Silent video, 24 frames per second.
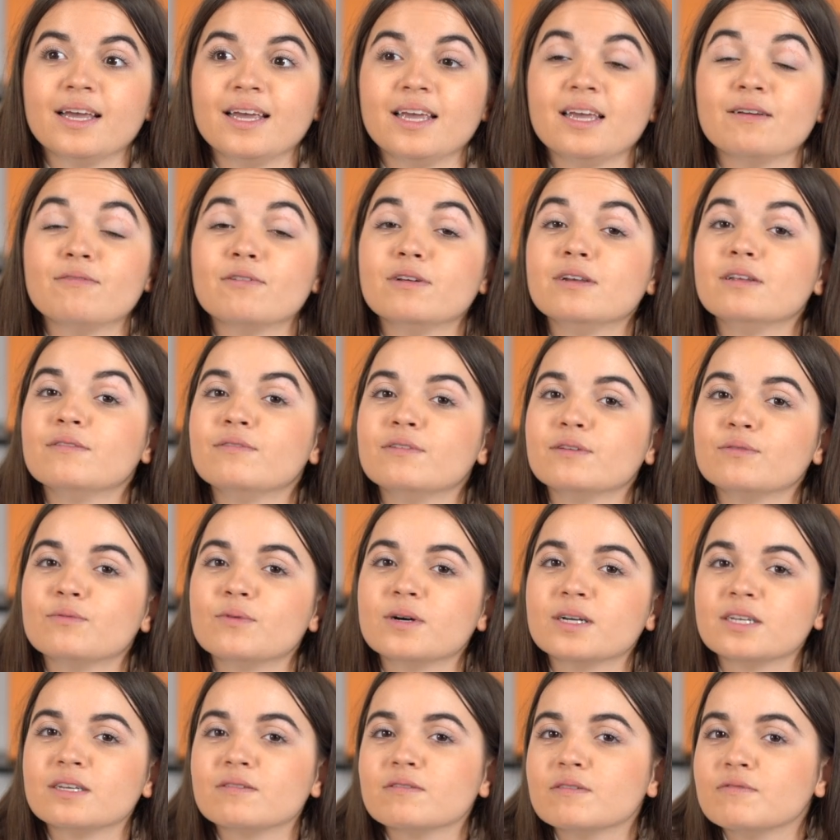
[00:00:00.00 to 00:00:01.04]
even if you
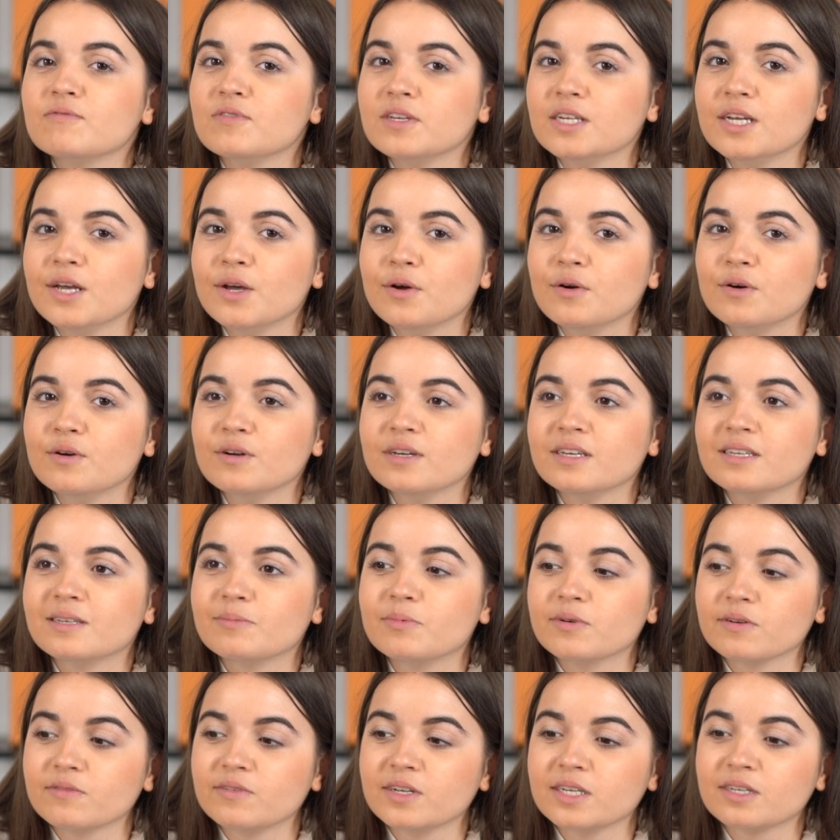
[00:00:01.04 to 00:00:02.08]
watch the video, his
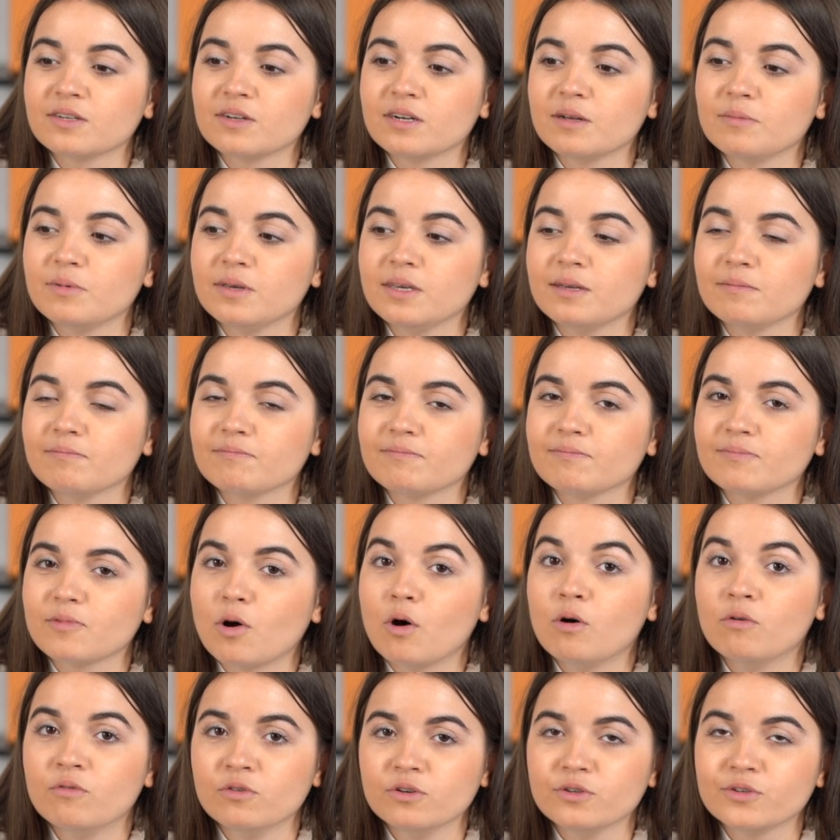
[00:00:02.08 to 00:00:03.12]
birthday is gonna be
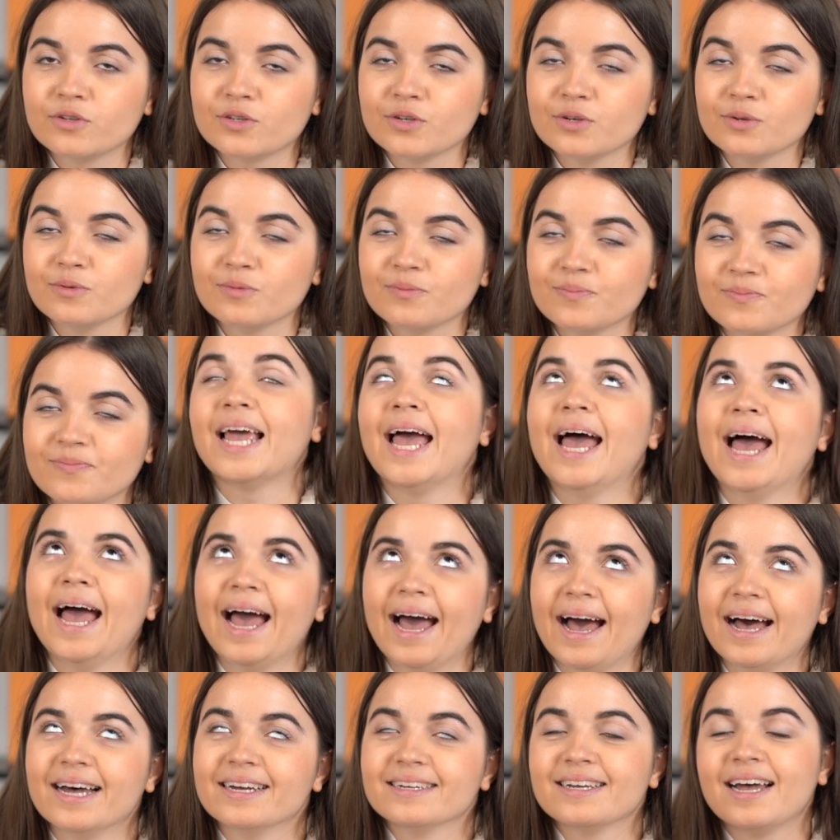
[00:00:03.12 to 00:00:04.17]
over, so
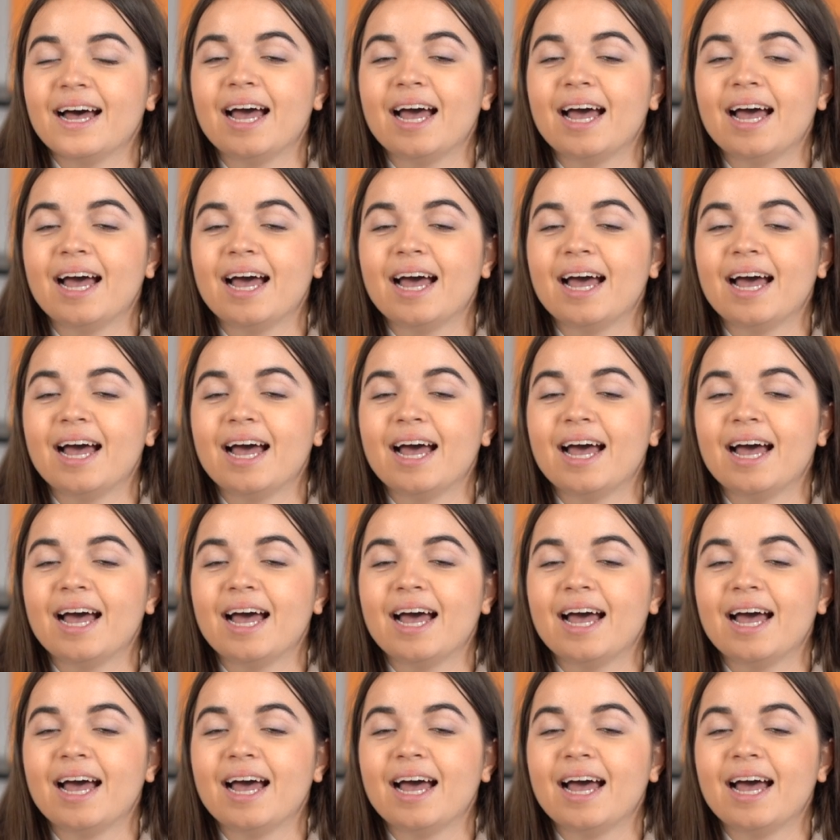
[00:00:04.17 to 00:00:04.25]
ha.